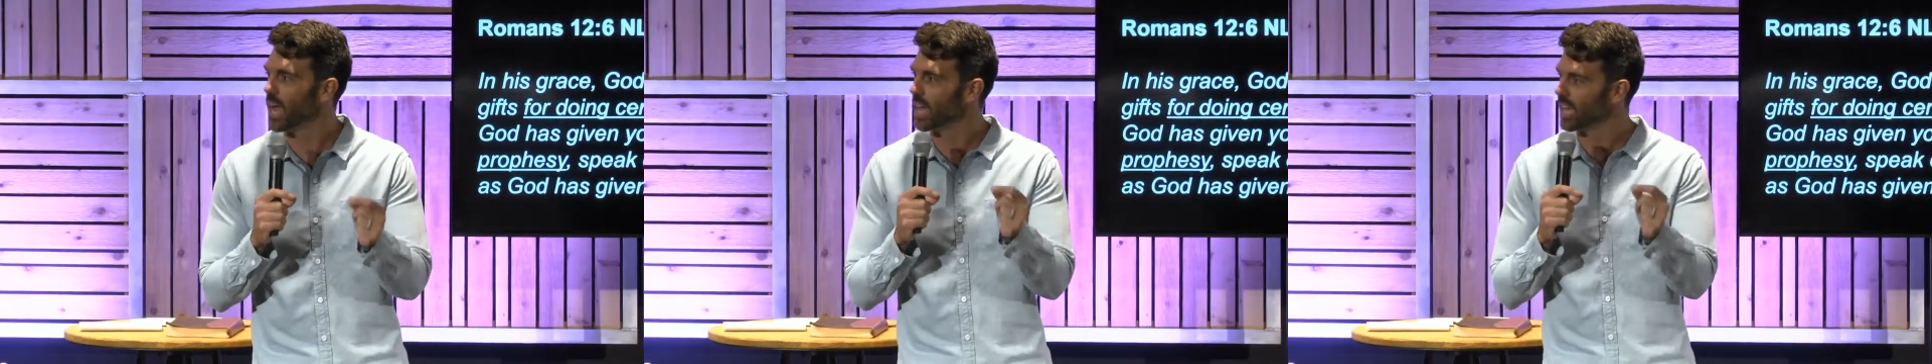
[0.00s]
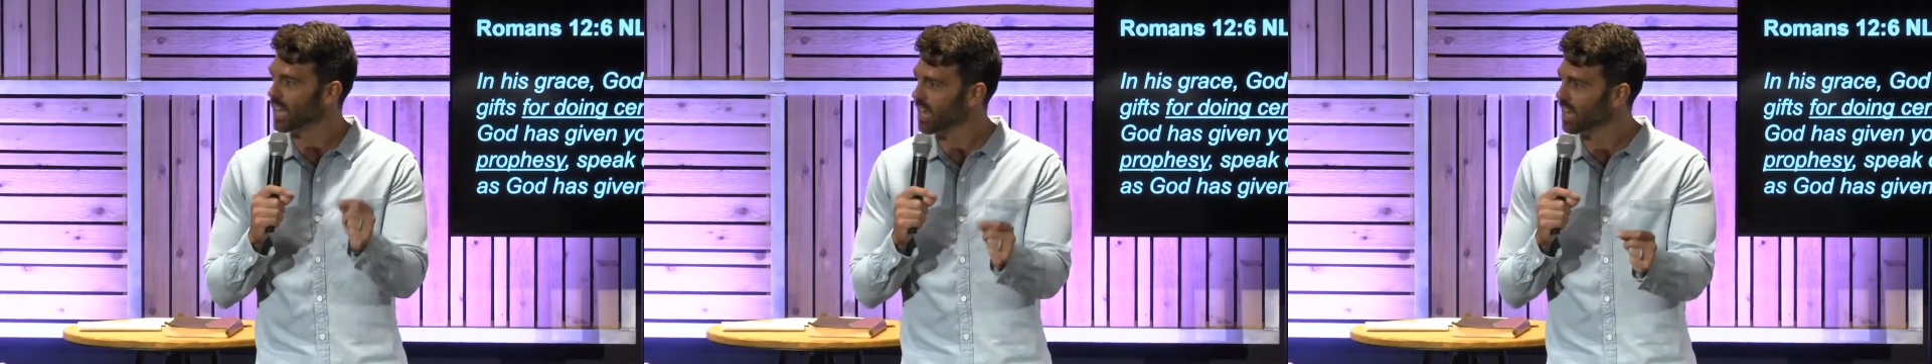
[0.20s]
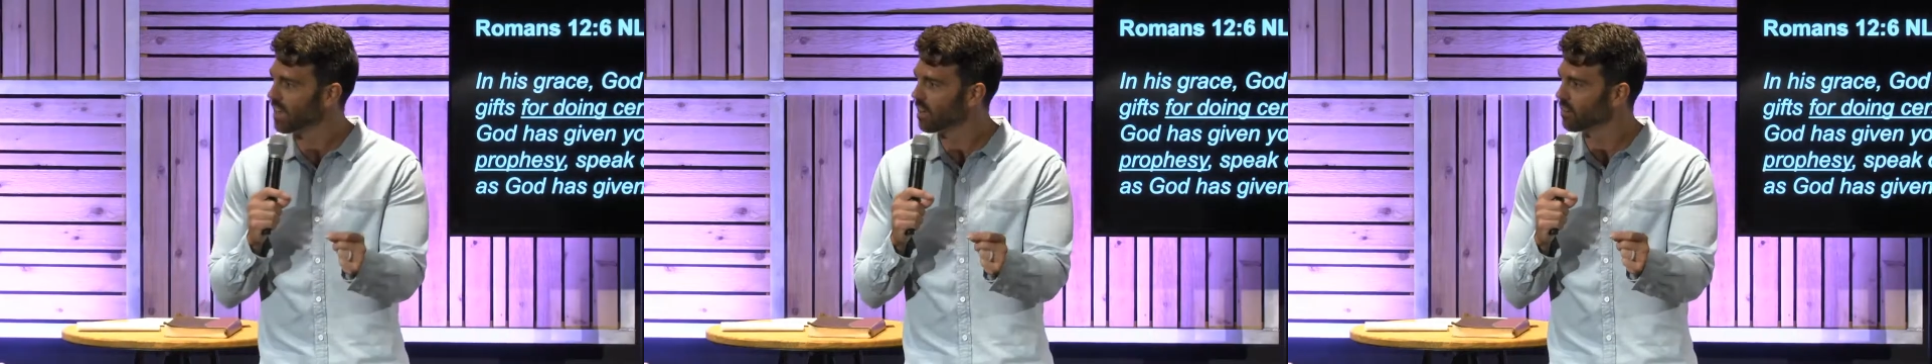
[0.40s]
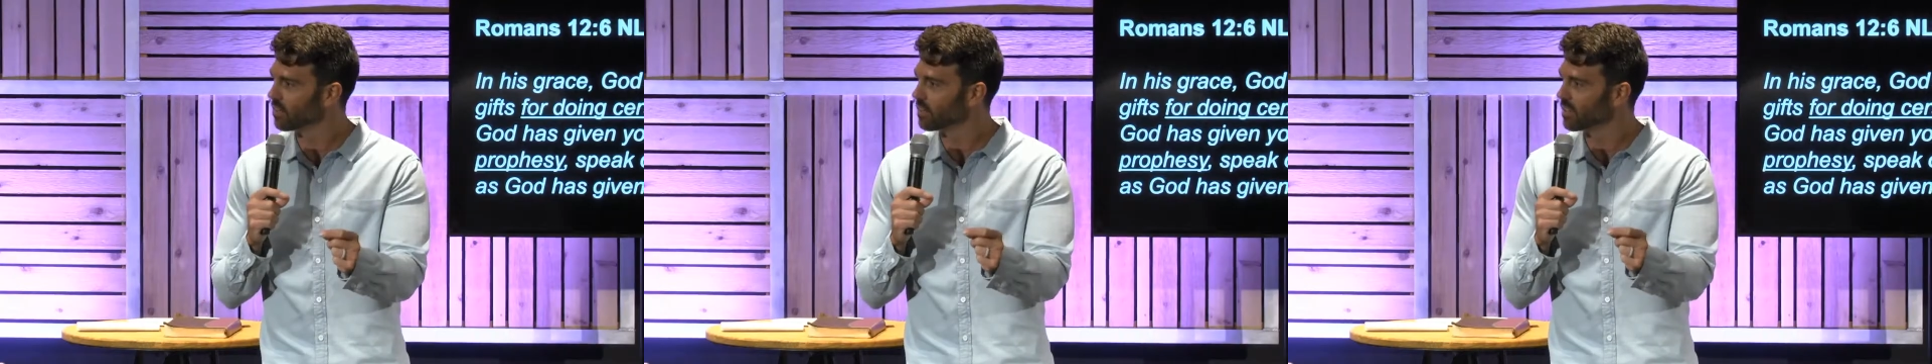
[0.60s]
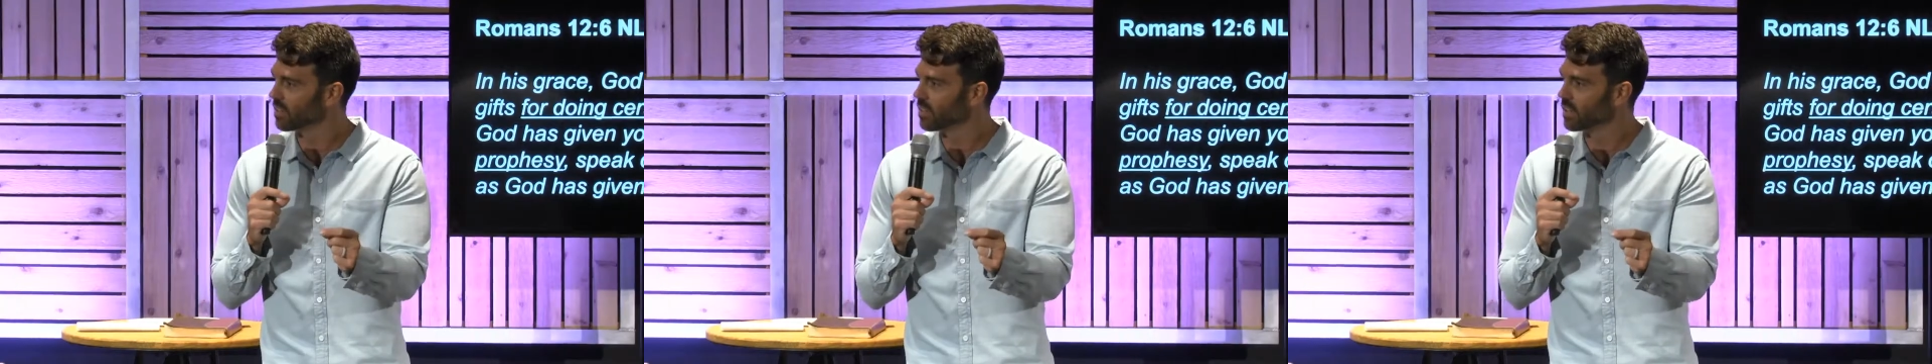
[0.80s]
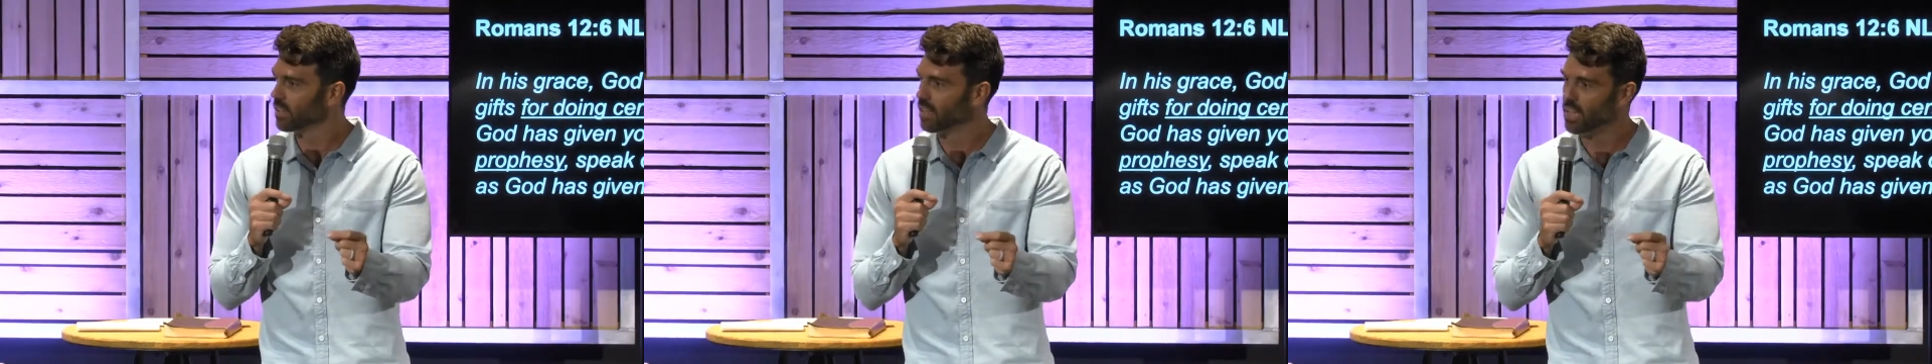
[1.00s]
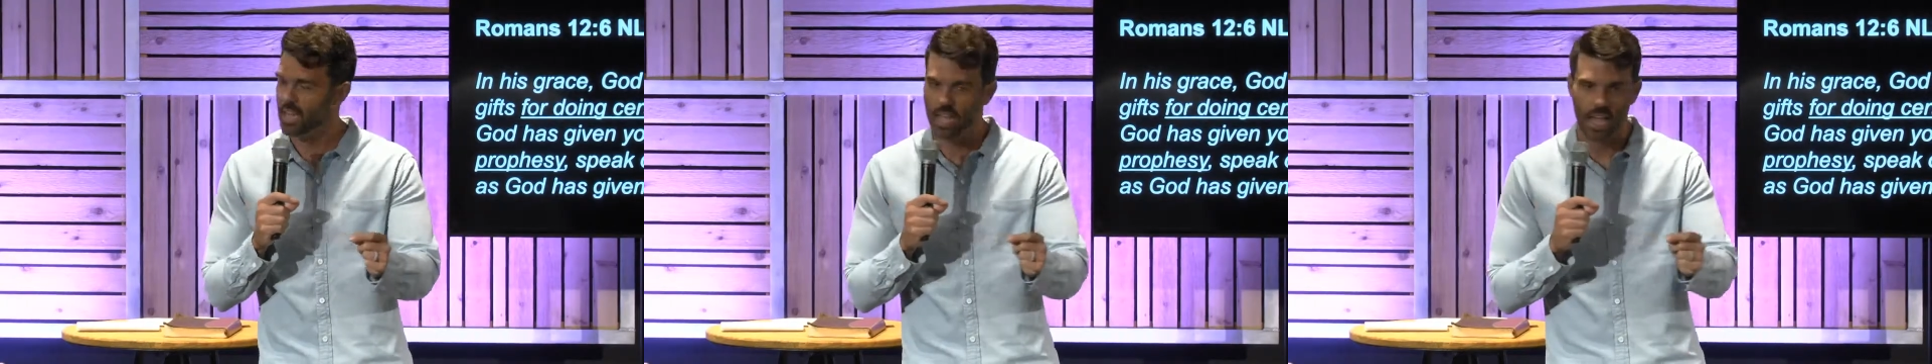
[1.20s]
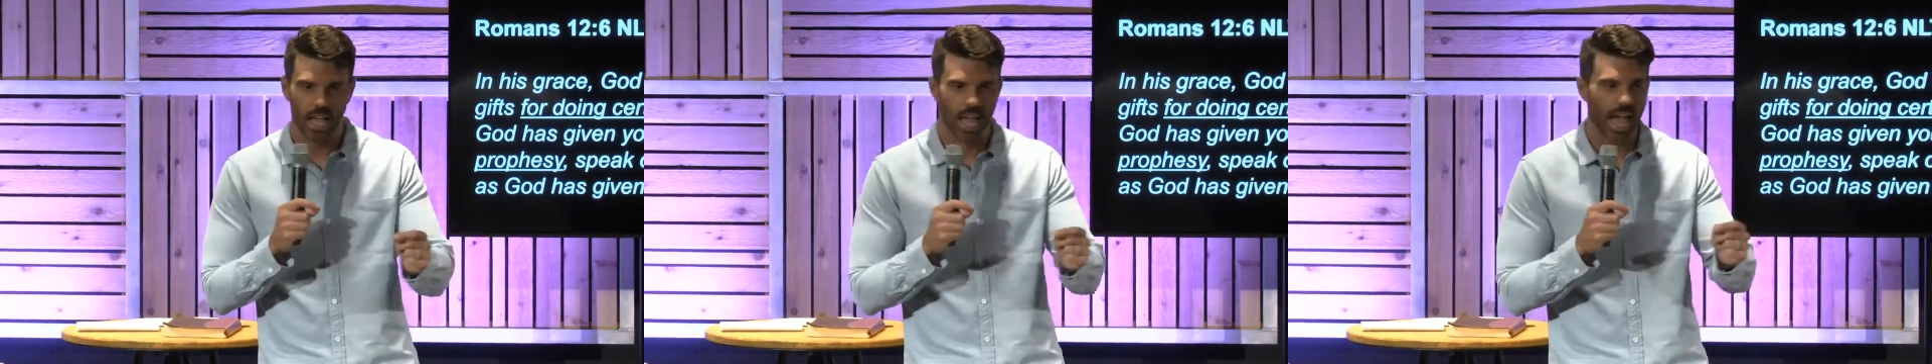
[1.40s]
gift
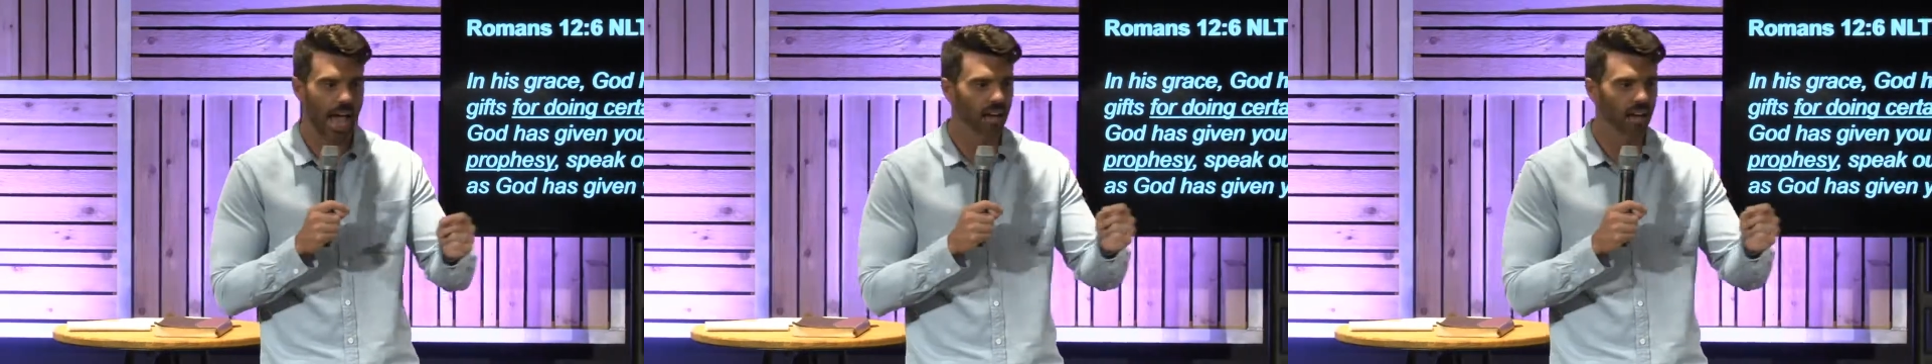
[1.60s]
as